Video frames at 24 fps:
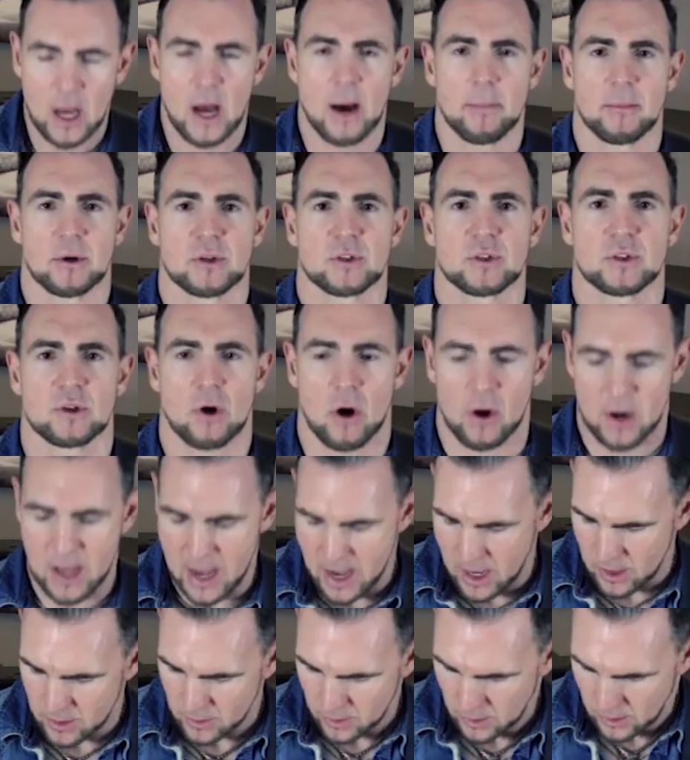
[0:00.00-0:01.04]
I'm going to start
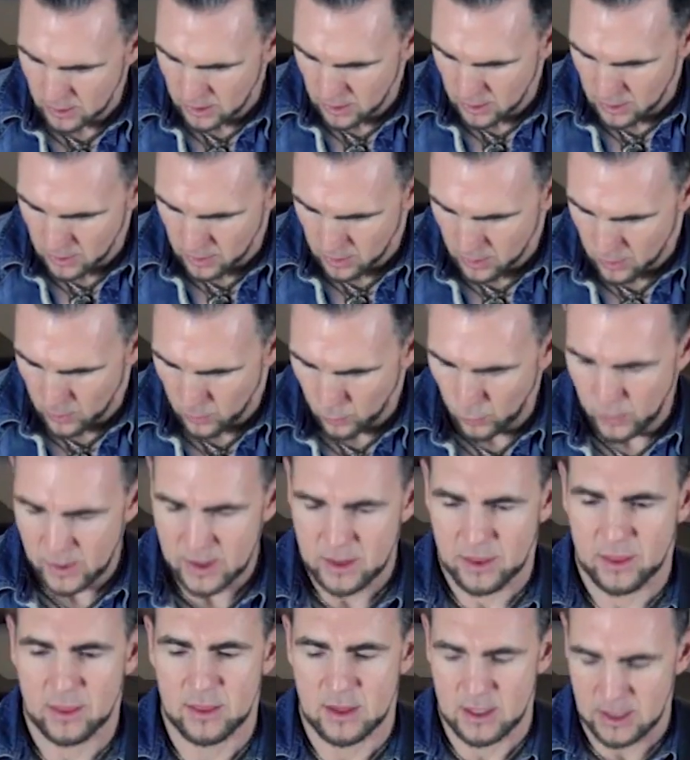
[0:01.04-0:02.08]
out
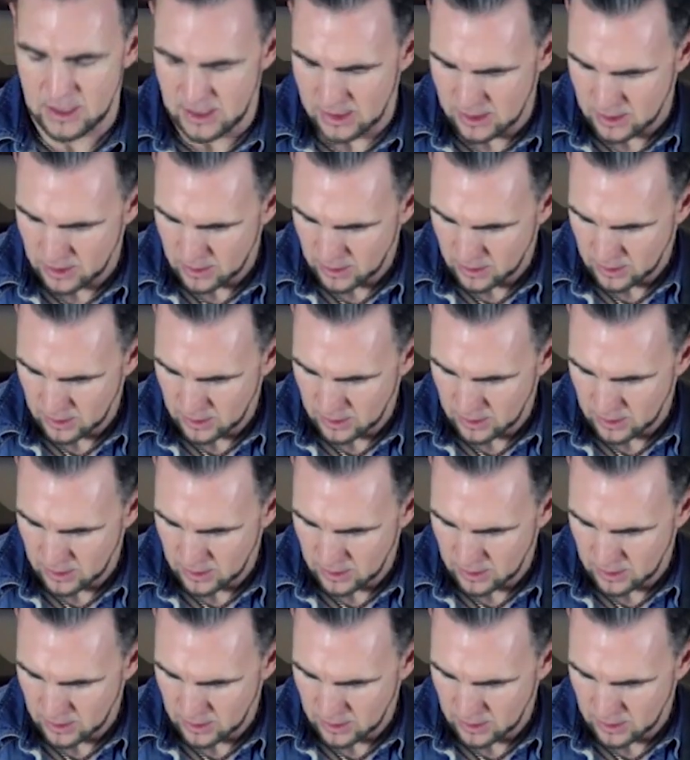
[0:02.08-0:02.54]
with the